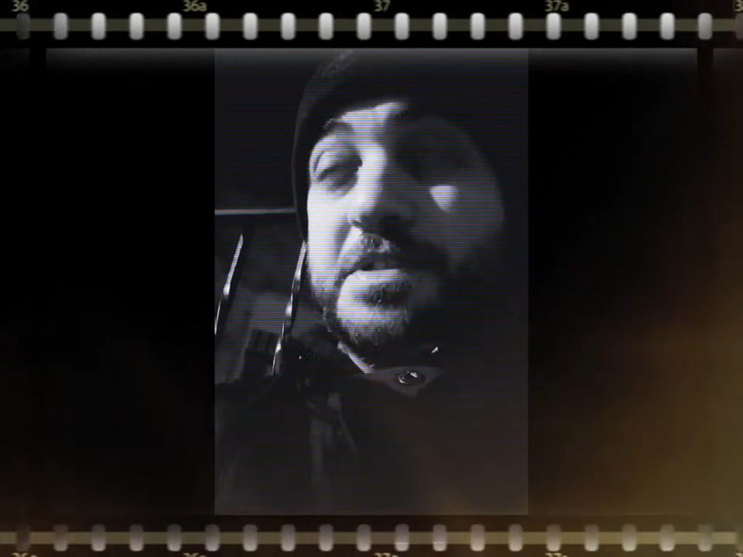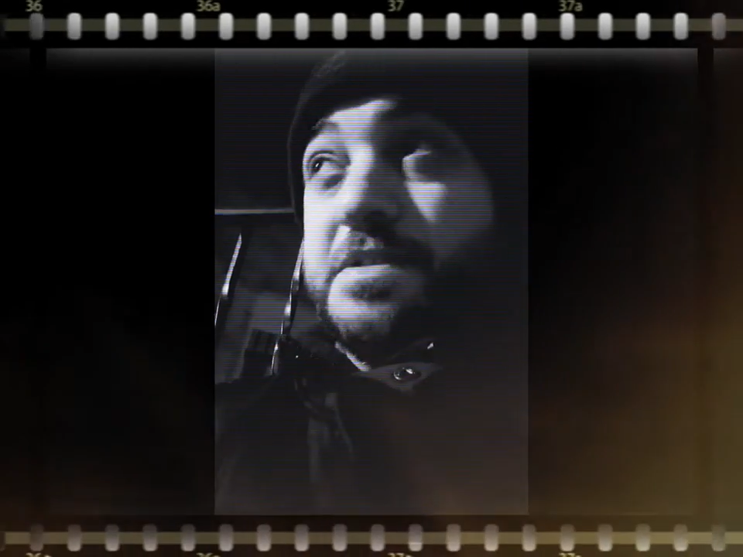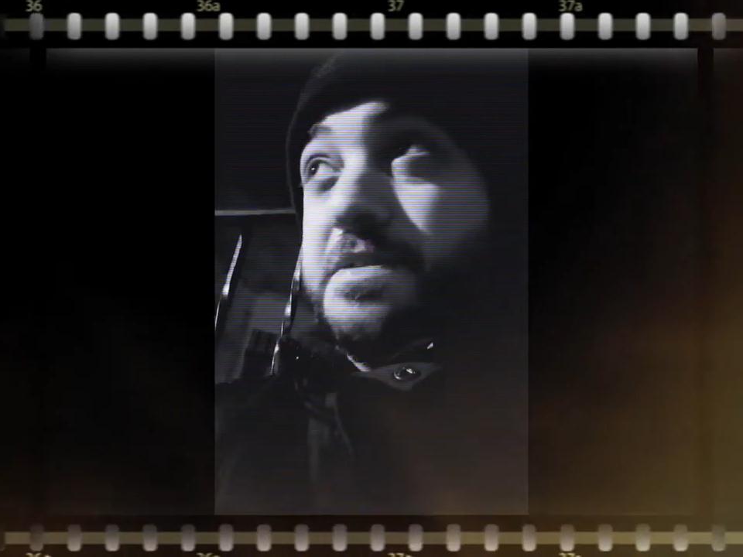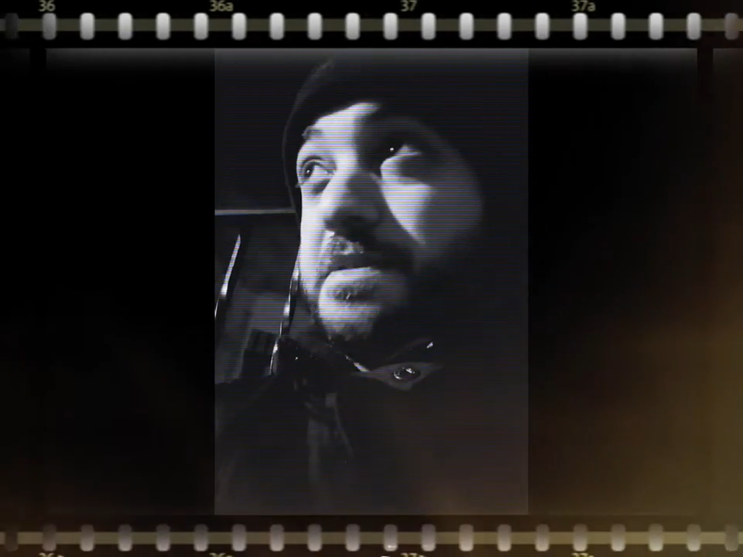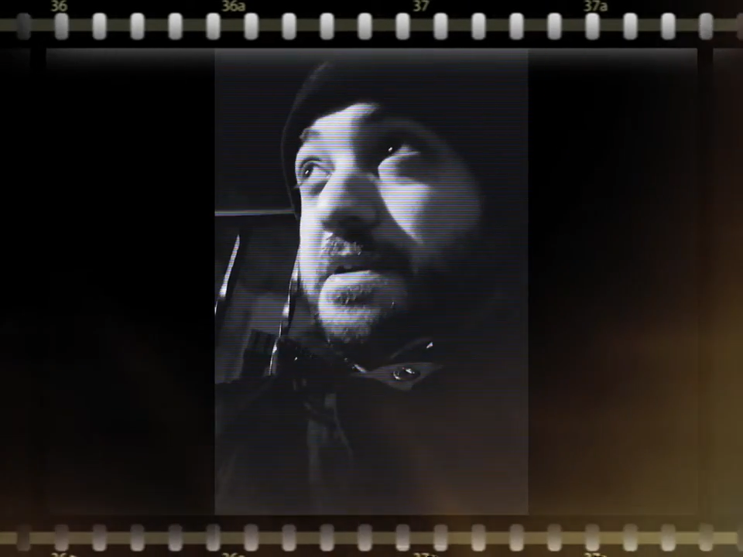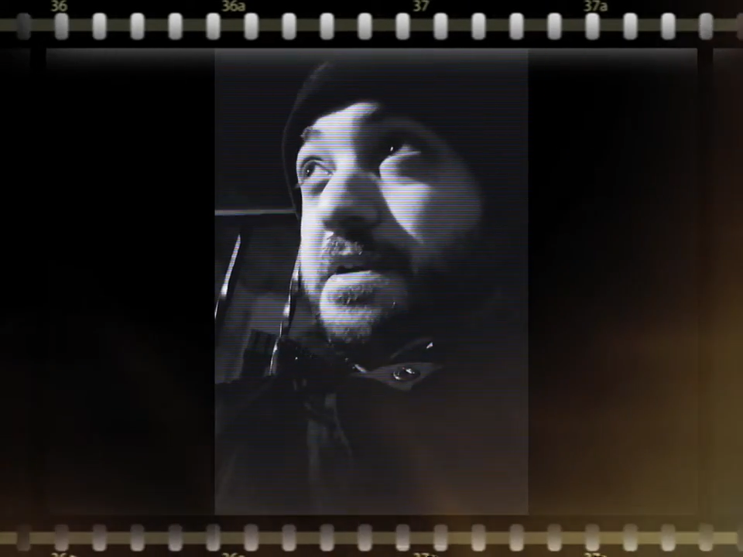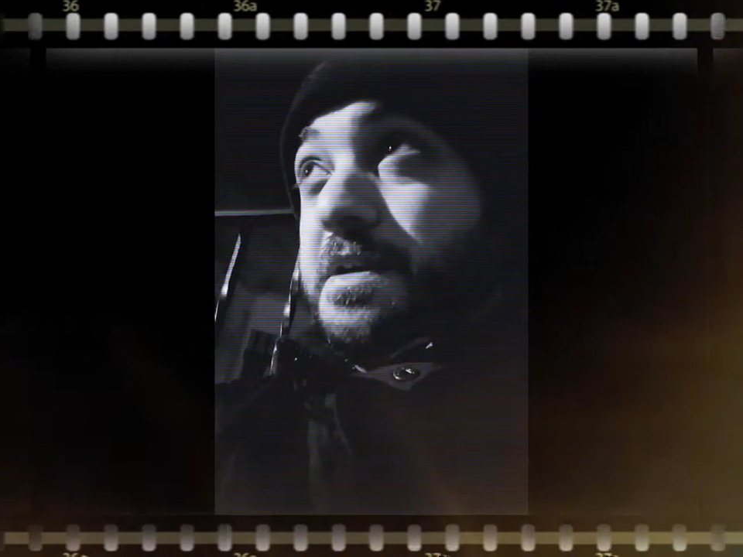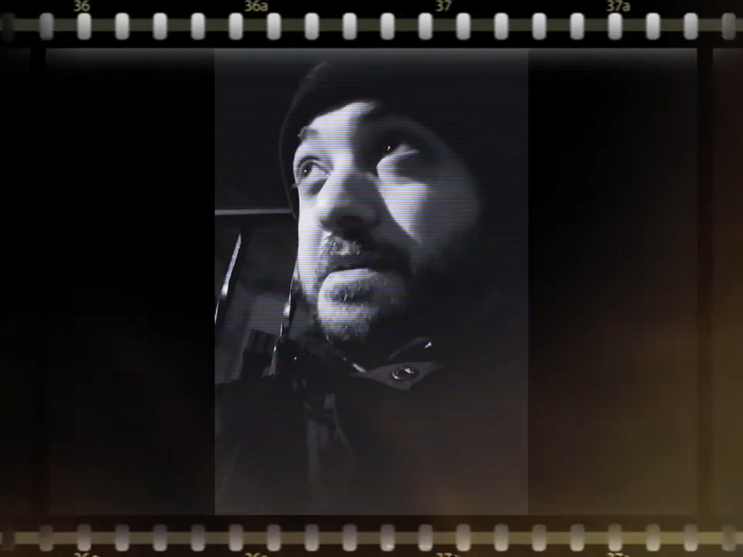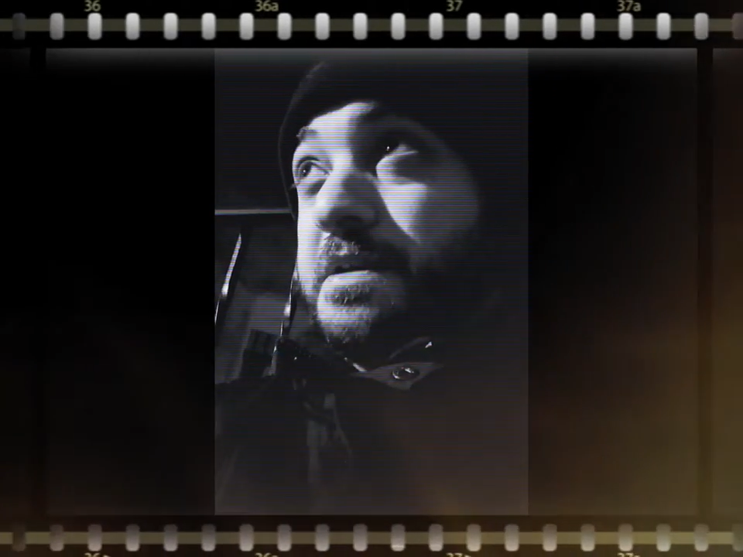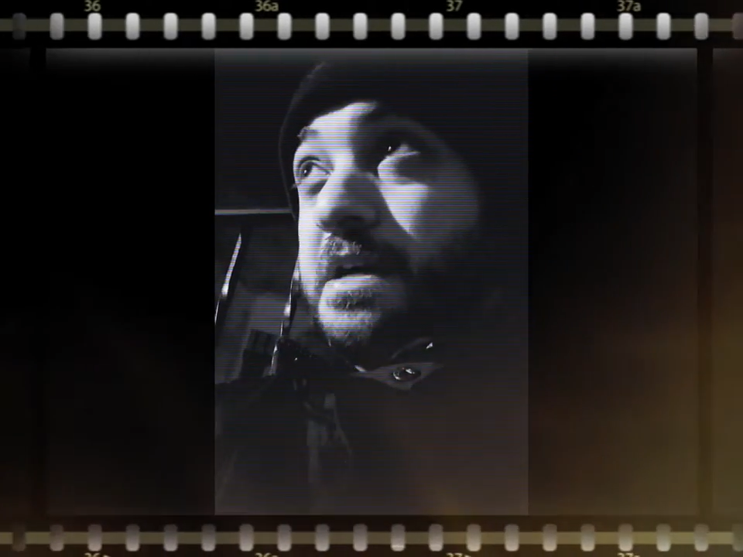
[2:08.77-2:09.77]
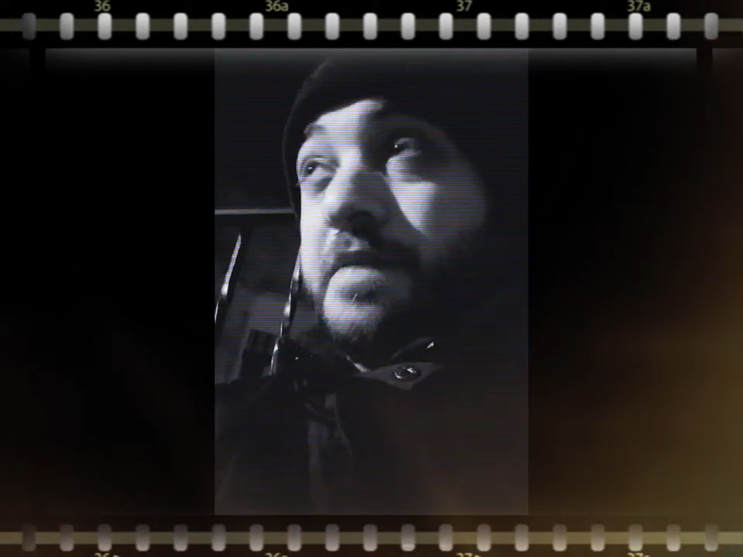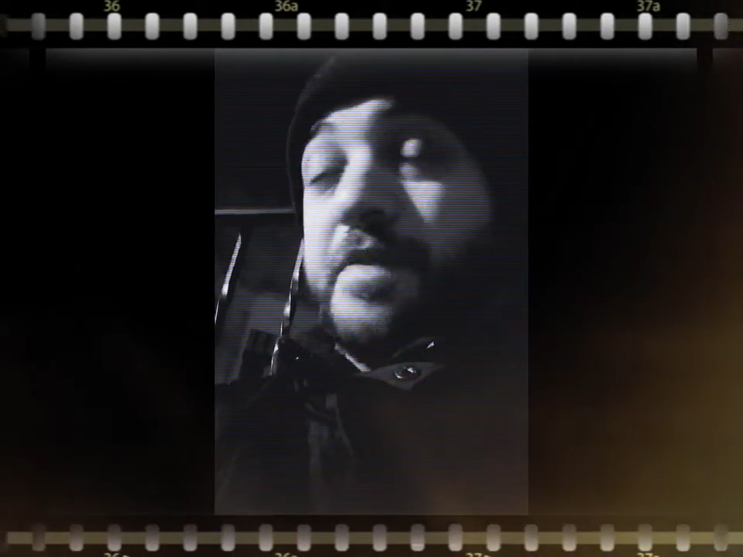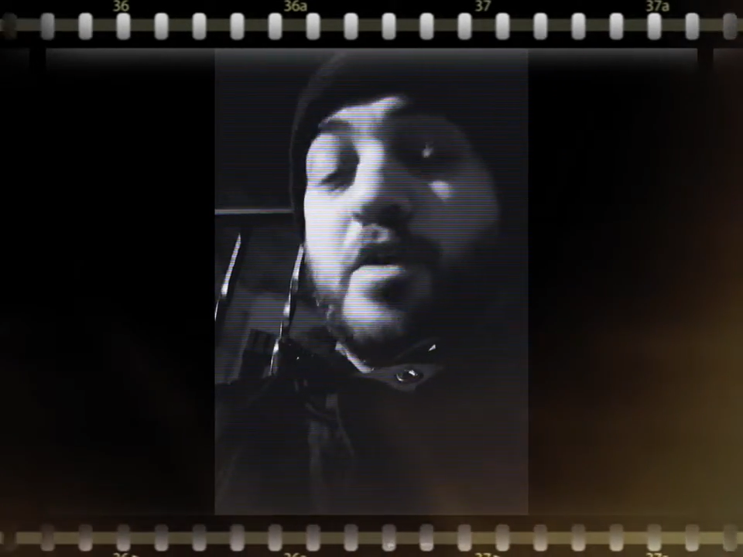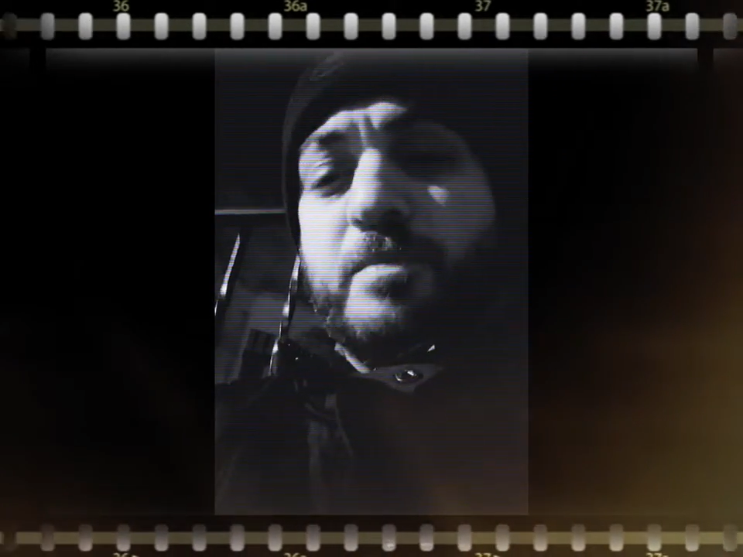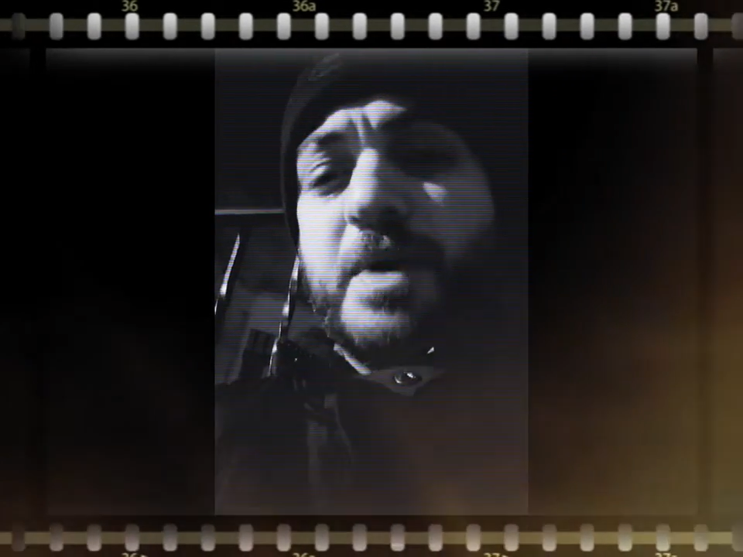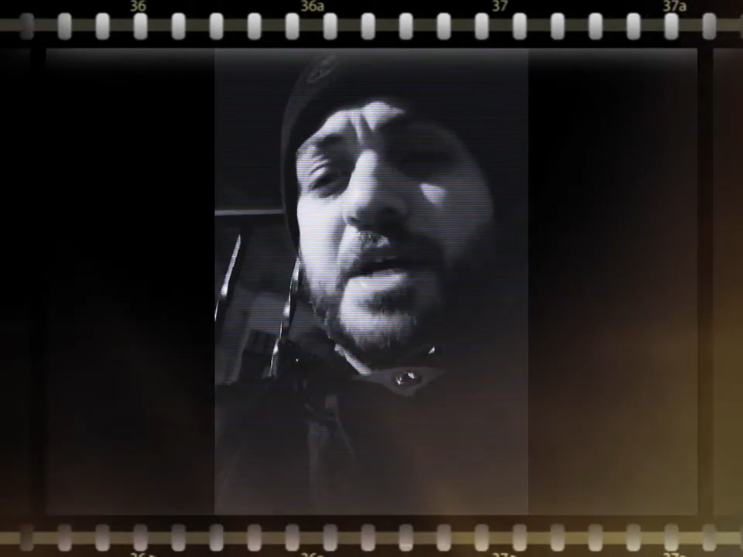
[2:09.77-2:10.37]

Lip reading: and at some point, it